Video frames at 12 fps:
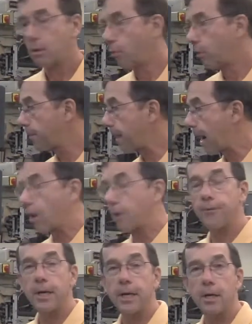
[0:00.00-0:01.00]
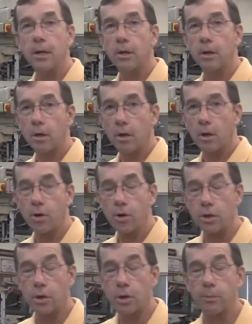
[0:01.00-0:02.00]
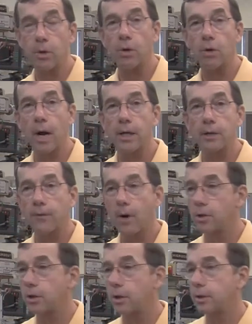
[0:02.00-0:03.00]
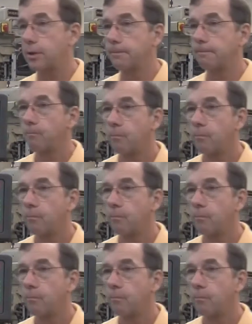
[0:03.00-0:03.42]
with power feed or using computerized functions.